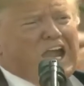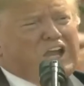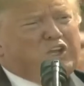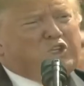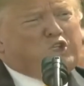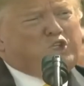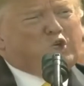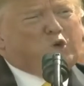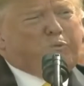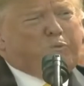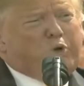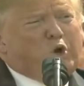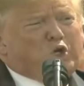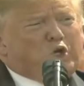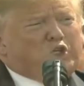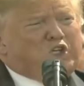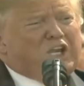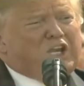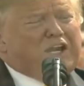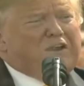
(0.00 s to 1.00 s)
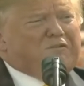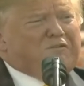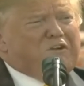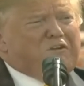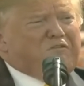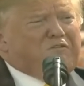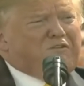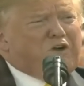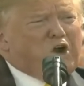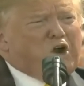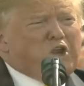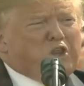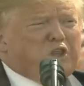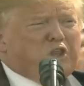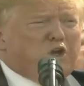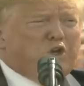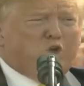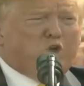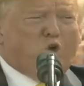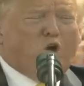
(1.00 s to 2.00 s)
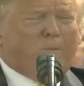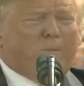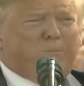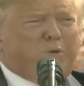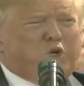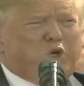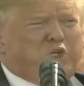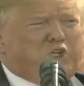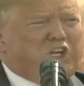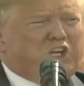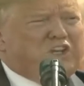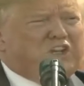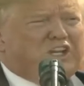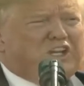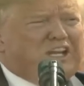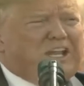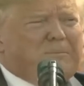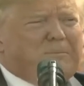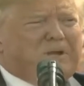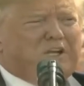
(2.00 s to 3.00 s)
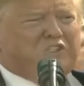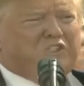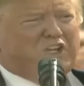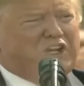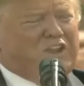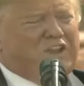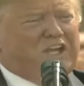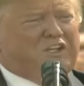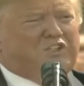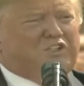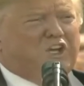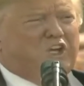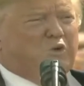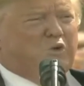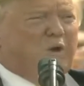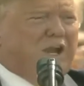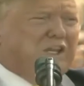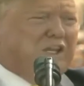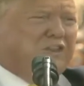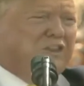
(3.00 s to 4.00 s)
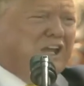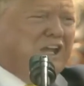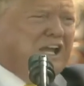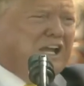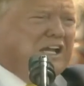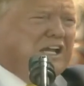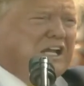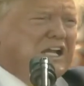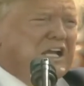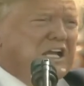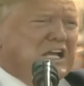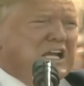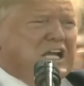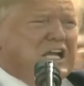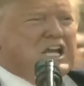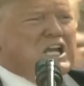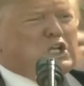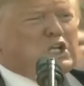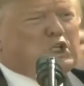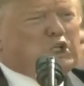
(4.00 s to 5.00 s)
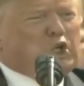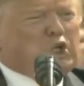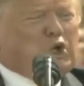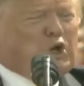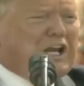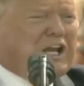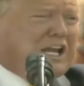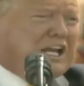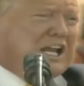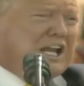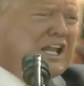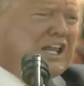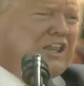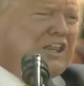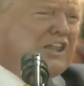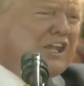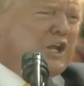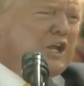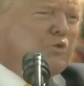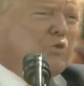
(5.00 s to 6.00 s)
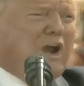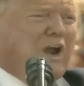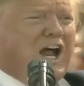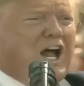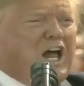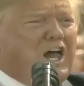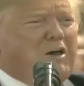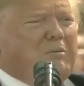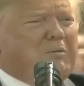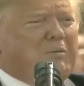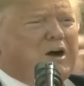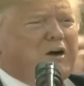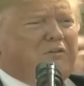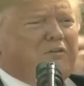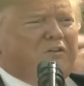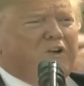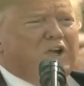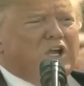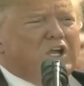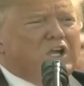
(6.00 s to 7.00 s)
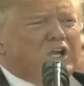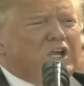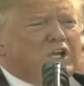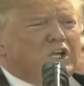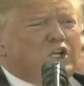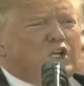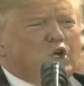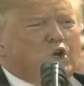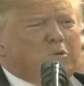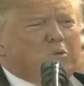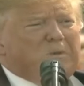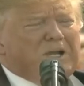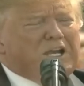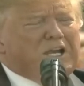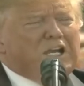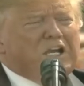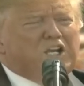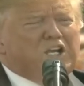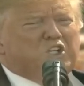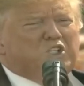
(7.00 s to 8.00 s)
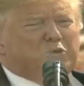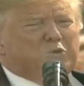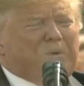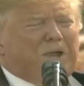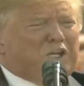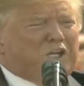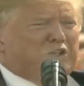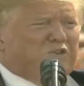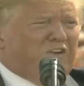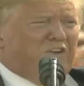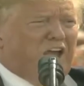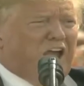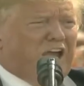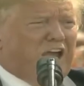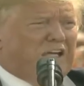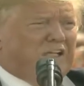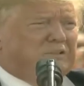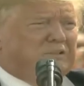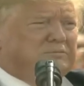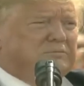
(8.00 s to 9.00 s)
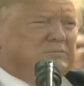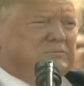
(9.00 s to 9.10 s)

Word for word: As you push even further, you are pushing the limits, and that's a great thing, including in the realm of human spaceflight.